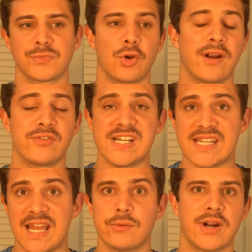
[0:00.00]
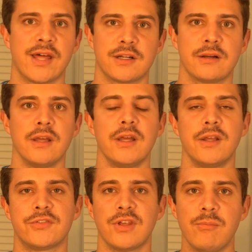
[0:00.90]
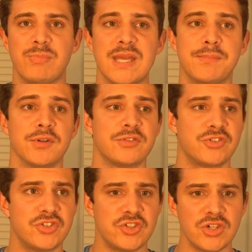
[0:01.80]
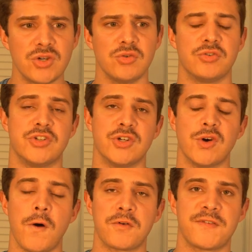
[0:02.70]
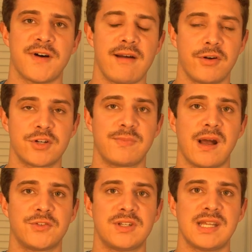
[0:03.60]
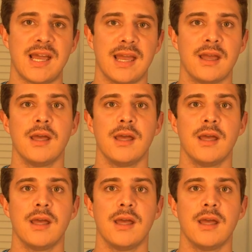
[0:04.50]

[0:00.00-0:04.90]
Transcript: Or every day, rather. Some people do over 500 pounds a day.